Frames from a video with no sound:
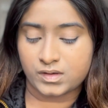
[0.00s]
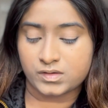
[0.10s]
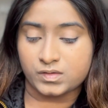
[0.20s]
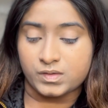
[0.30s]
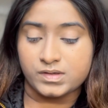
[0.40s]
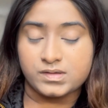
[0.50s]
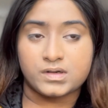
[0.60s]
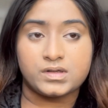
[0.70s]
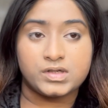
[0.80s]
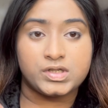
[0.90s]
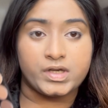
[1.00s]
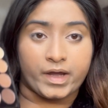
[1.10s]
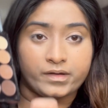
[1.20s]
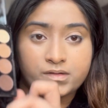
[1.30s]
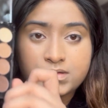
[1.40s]
So these are the
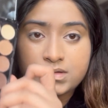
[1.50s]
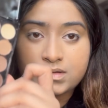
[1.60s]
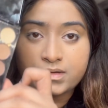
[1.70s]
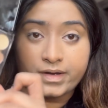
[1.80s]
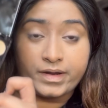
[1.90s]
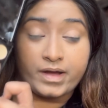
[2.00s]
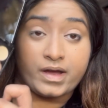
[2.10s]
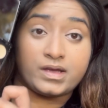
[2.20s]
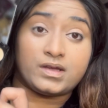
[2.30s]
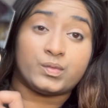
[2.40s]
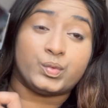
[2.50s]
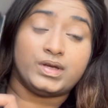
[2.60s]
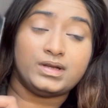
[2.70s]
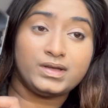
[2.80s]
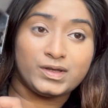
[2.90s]
shades that I
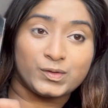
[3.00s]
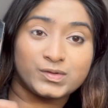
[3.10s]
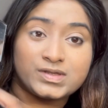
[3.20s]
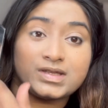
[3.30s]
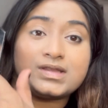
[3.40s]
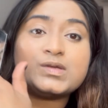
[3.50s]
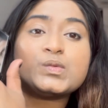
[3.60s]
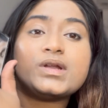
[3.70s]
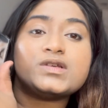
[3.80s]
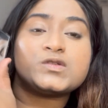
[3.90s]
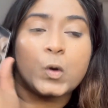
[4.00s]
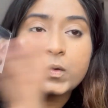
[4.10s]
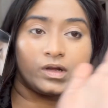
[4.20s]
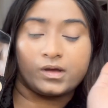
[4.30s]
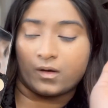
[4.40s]
really use. This one is
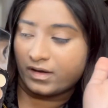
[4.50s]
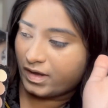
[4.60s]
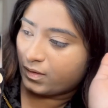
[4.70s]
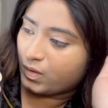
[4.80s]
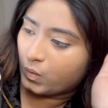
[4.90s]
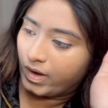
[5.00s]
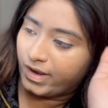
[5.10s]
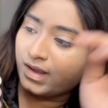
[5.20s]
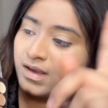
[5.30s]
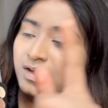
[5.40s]
totally gone, I don't know why.